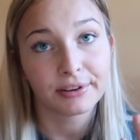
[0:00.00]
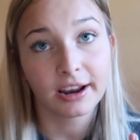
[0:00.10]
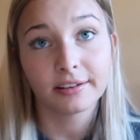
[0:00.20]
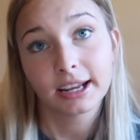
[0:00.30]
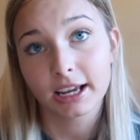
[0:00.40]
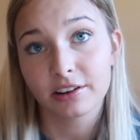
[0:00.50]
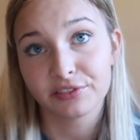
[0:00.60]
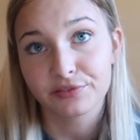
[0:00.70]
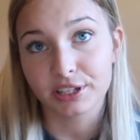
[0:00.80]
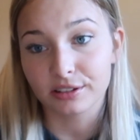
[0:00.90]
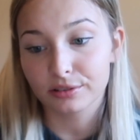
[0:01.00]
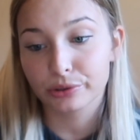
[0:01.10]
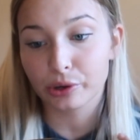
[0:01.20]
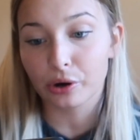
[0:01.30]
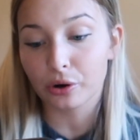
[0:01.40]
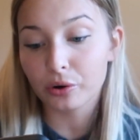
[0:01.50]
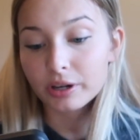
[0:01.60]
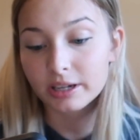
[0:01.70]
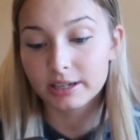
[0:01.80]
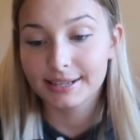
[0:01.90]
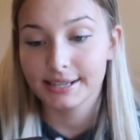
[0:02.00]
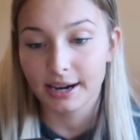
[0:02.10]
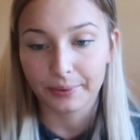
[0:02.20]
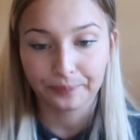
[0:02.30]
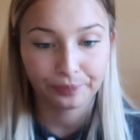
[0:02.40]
it at -15. So yeah.